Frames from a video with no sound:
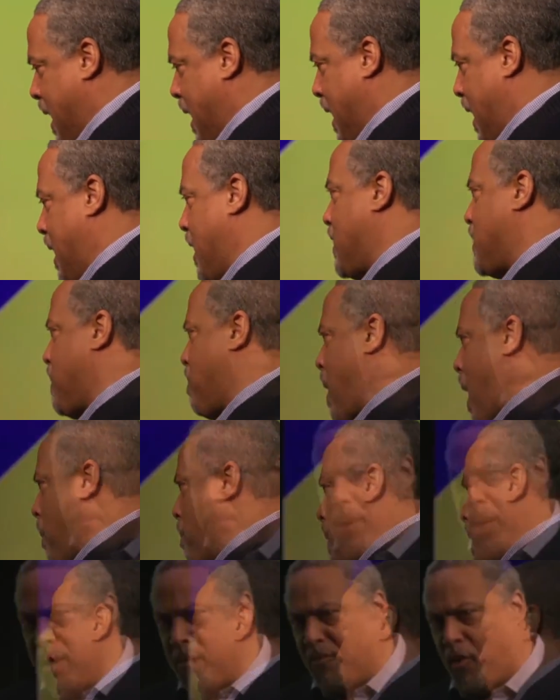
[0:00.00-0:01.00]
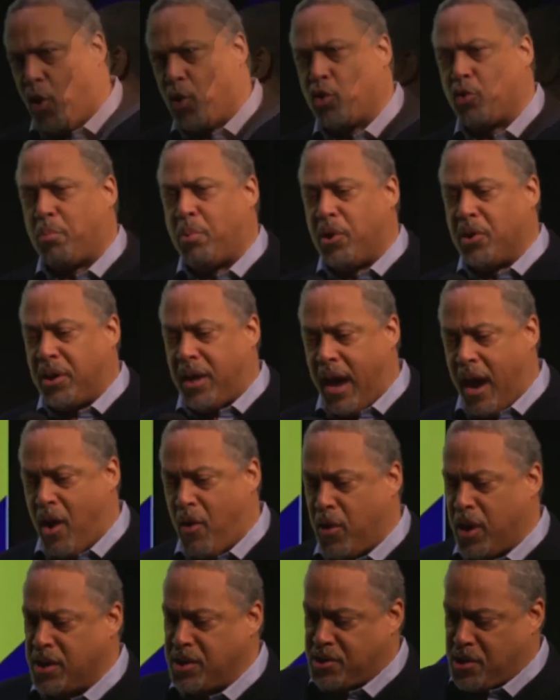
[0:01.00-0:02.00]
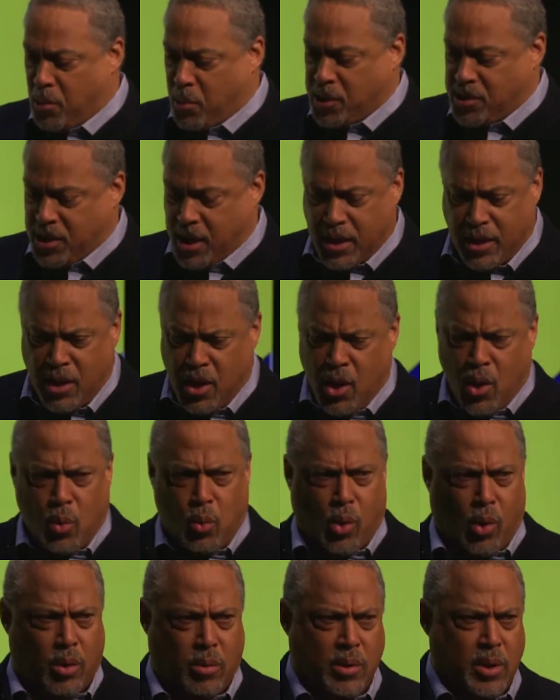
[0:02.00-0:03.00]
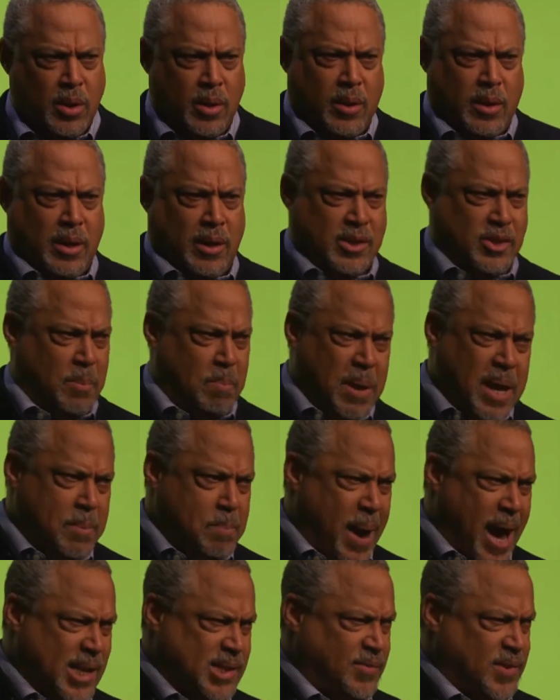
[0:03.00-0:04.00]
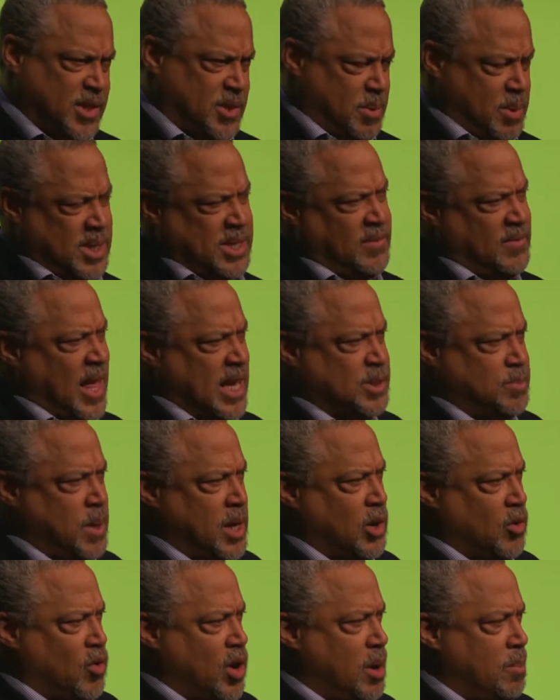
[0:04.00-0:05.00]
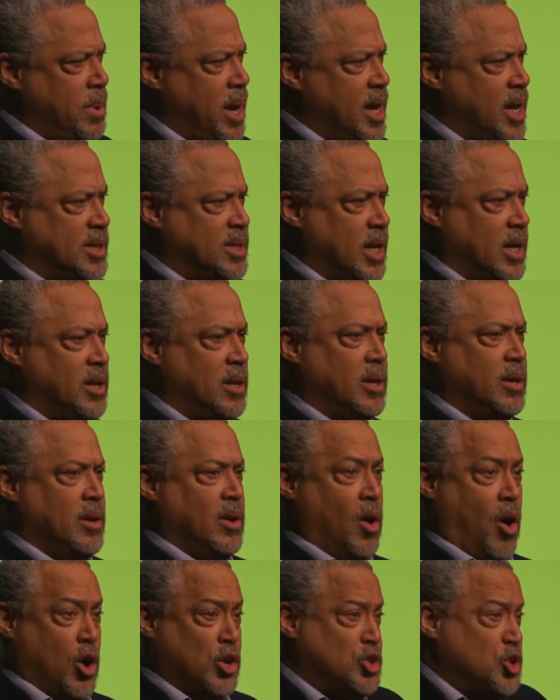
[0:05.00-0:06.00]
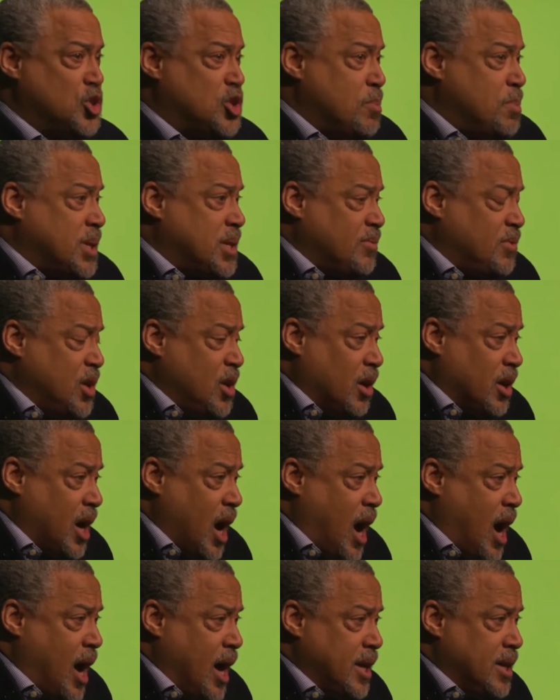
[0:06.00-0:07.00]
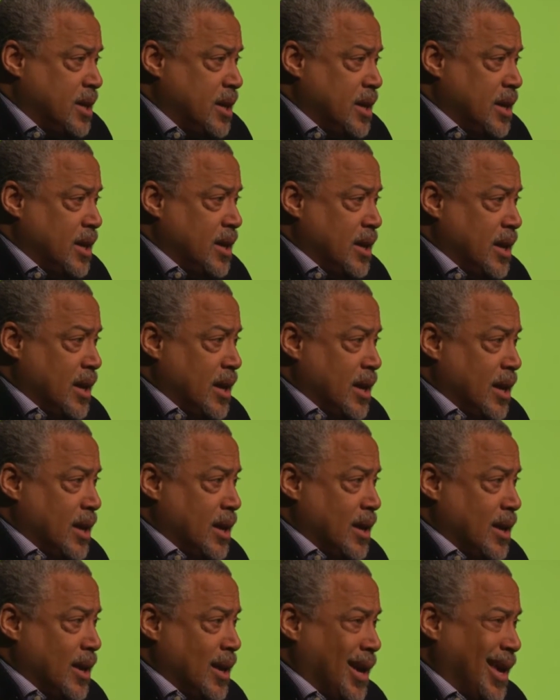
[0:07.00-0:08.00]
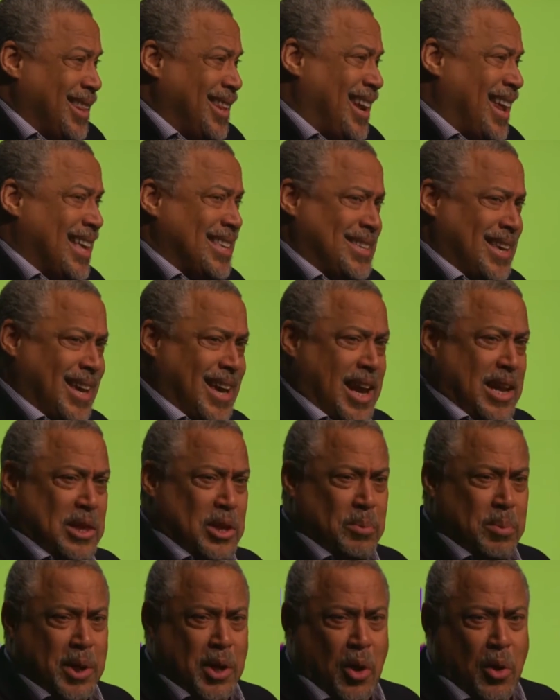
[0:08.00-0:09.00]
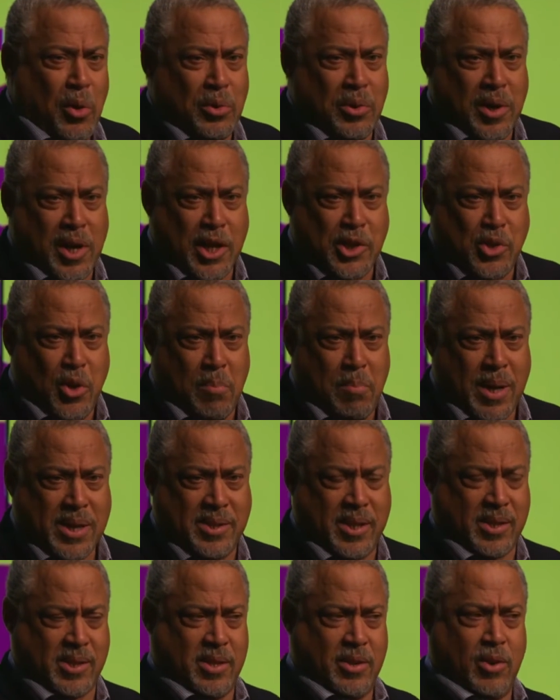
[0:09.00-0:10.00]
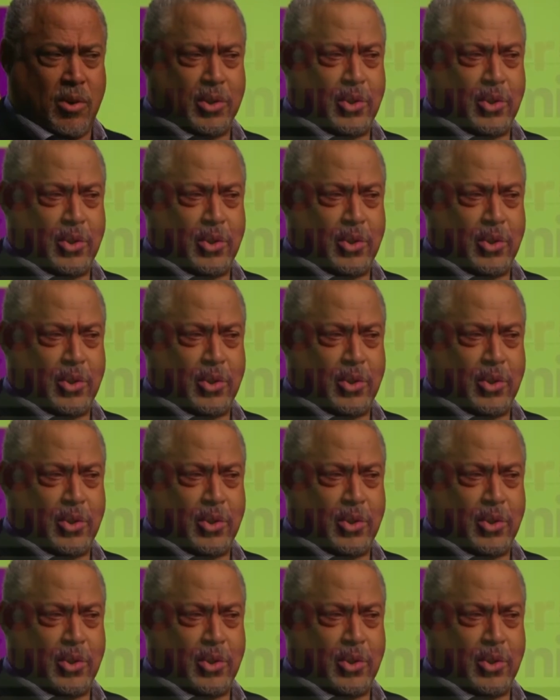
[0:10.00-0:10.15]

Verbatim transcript: is about being vulnerable and caring. And someone said, well, is it being passive and submissive? That's being a real man. I said, aren't you submissive to your God? And then I, as I got a little bit older and I taught my 16 year old